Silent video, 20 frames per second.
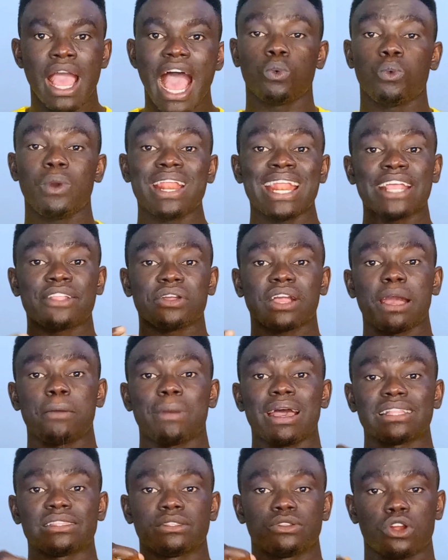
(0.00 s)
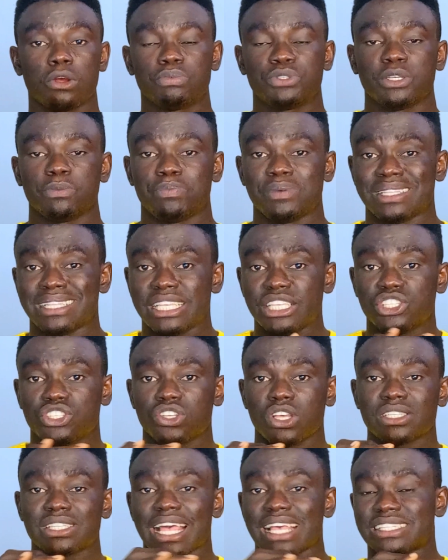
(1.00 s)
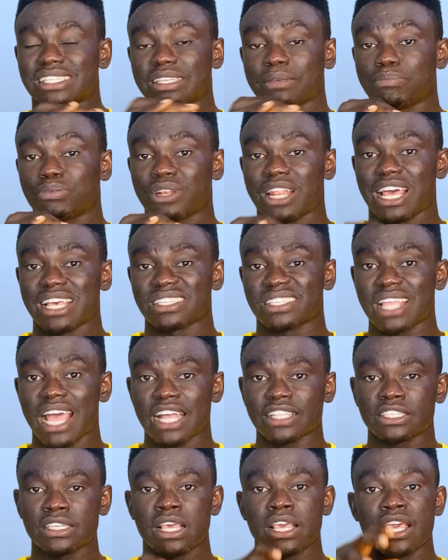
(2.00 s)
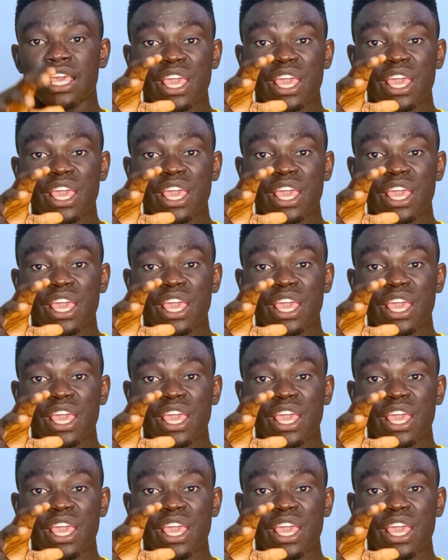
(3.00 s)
So when I talk about dropshipping, it's just as simple as that.